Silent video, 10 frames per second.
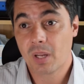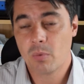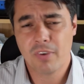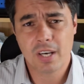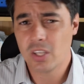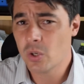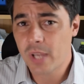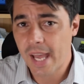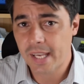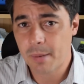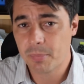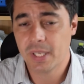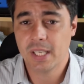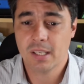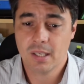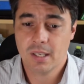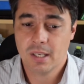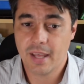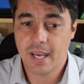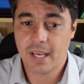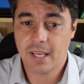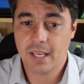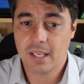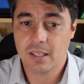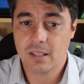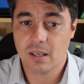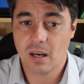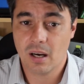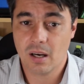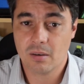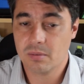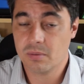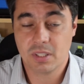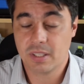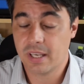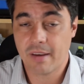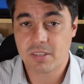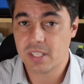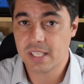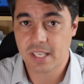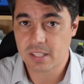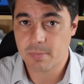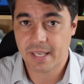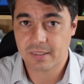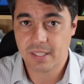we found a UK company. They gave us details about